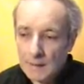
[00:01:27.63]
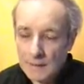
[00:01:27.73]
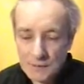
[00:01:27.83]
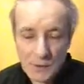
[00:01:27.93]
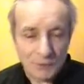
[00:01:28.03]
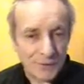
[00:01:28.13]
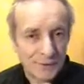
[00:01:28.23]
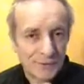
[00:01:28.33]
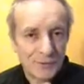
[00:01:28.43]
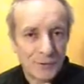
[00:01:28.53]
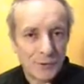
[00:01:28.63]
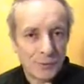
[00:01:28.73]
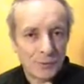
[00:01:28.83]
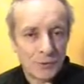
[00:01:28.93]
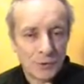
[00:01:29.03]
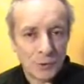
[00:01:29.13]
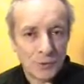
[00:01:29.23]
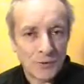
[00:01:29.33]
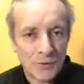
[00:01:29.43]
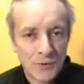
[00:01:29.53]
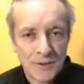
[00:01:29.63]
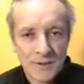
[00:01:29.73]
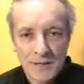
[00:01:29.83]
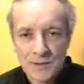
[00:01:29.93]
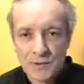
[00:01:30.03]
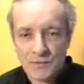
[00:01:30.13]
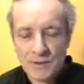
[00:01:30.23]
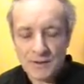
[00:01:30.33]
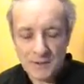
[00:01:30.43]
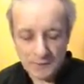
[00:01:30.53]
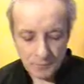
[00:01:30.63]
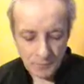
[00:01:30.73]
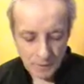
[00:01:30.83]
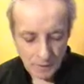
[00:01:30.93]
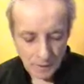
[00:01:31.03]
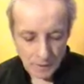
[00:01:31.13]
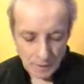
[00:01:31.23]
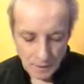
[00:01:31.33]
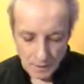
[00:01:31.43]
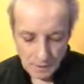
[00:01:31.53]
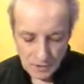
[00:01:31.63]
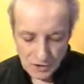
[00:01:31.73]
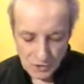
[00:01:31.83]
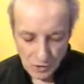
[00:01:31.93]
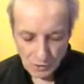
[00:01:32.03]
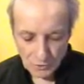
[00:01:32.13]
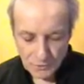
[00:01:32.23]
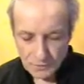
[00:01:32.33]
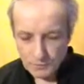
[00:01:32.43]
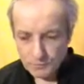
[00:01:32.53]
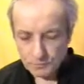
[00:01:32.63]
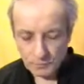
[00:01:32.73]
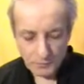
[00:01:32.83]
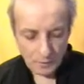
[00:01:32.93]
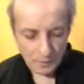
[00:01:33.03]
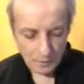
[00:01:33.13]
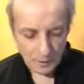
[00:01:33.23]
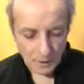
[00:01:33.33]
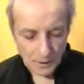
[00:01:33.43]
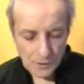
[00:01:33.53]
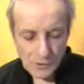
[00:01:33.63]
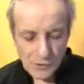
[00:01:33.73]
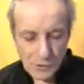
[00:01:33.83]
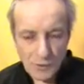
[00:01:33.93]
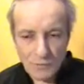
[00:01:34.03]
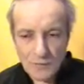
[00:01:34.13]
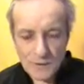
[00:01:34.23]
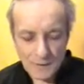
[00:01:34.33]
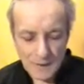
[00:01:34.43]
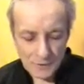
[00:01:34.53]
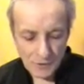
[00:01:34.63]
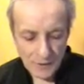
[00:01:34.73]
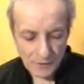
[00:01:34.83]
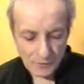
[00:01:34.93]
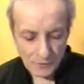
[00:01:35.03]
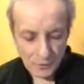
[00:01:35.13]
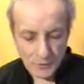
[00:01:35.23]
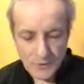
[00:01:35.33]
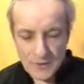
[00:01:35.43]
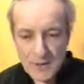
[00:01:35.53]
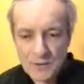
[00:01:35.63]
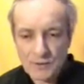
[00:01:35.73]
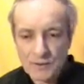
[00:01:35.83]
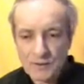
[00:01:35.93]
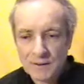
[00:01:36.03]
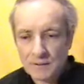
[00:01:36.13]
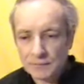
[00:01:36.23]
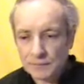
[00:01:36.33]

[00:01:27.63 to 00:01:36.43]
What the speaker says: that's obviously to do with the sense of hearing. Salt, it's not so obvious that that's got anything to do with the sense of hearing,